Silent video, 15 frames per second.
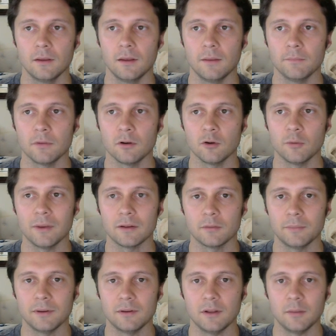I'm going to go back to
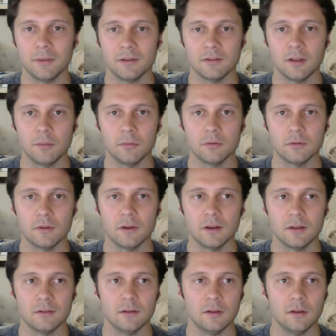my database table so that I
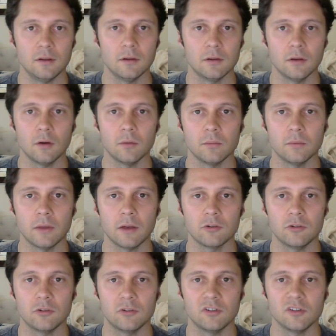see. Oh,
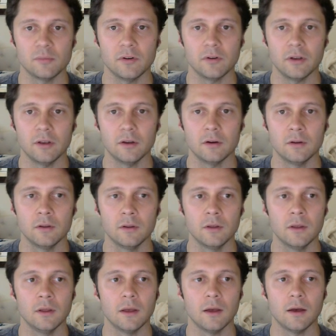actually, it's just going to be right here.
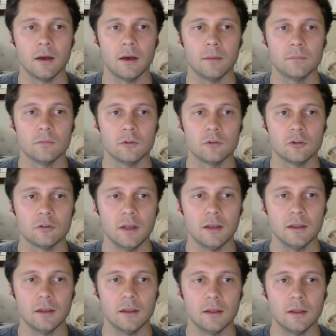Should
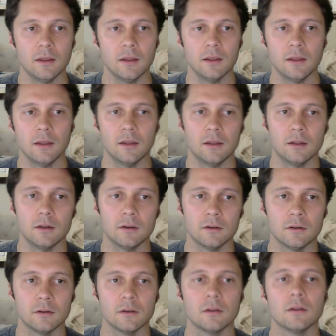take in
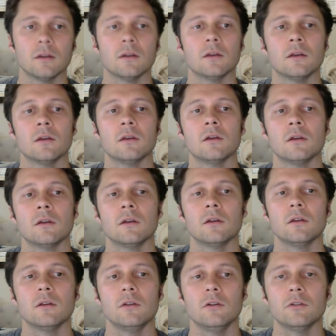
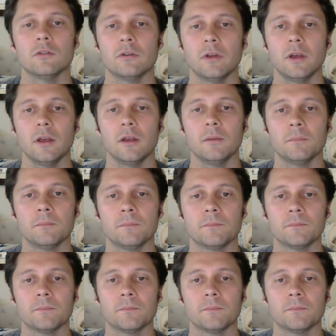username,